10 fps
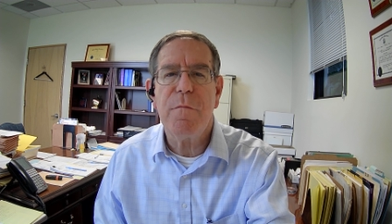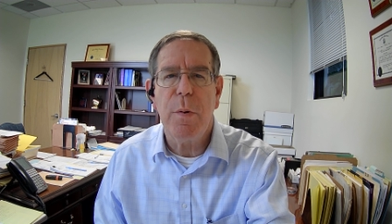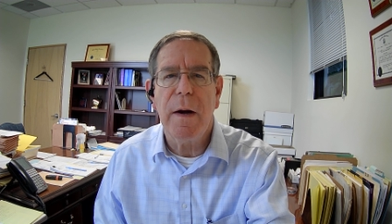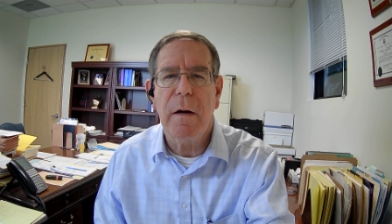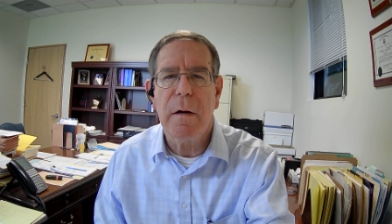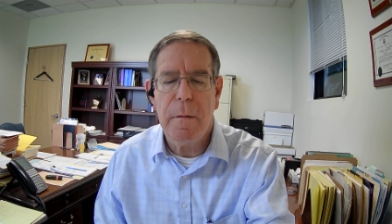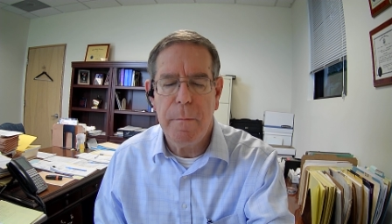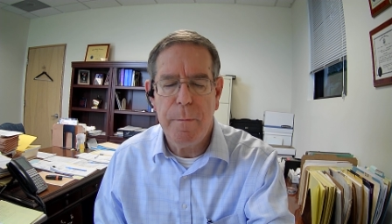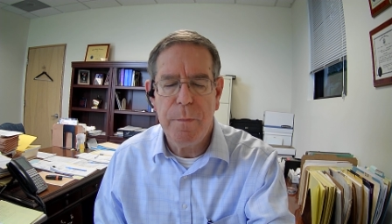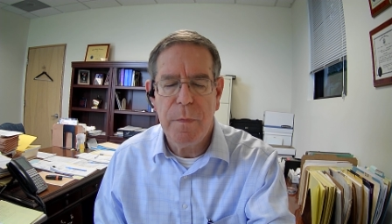prayer.
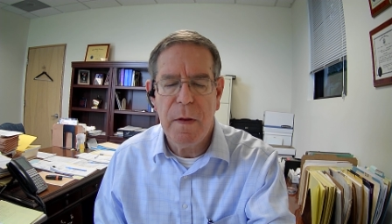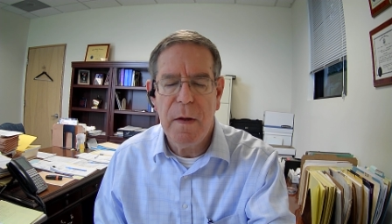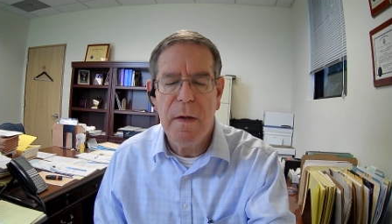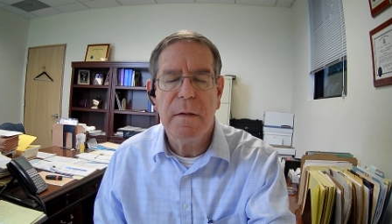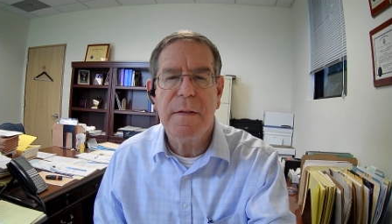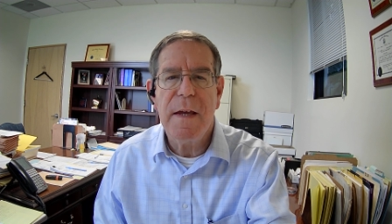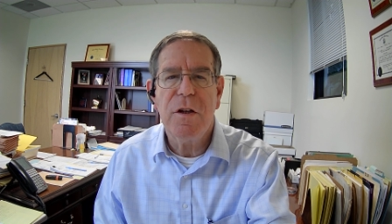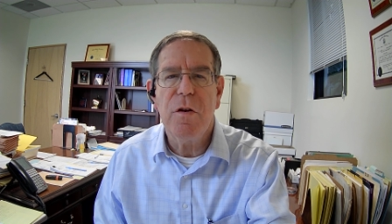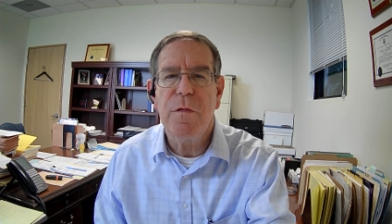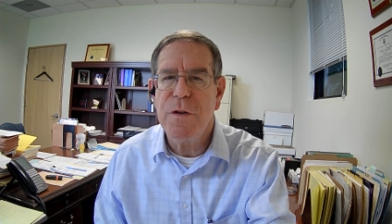Thank
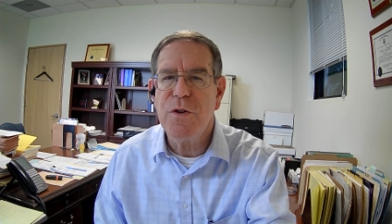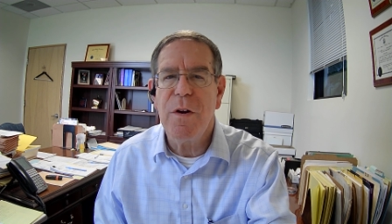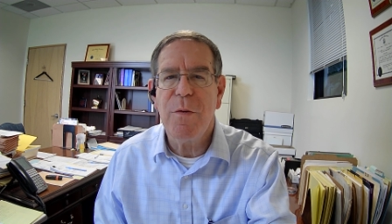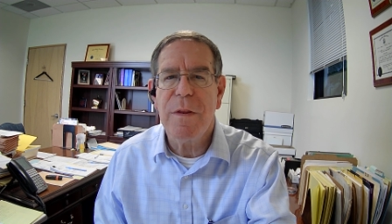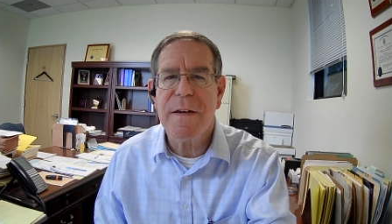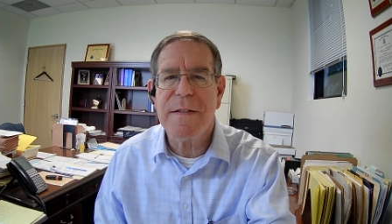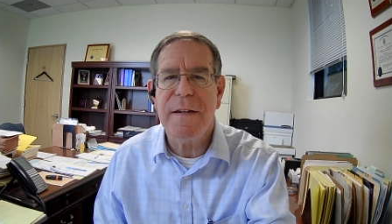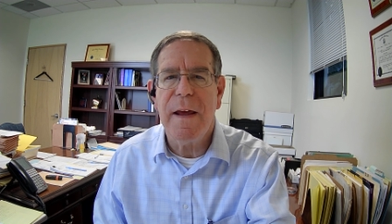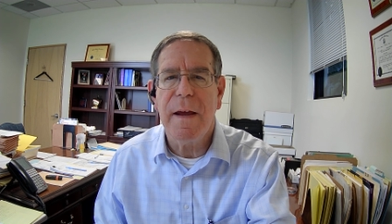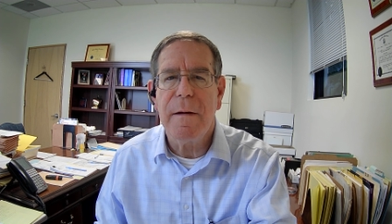you for joining with us
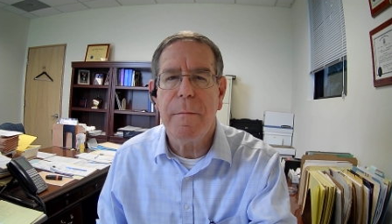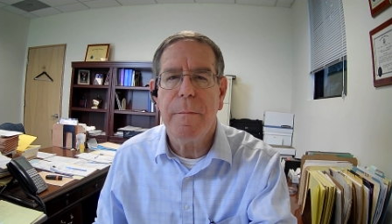today.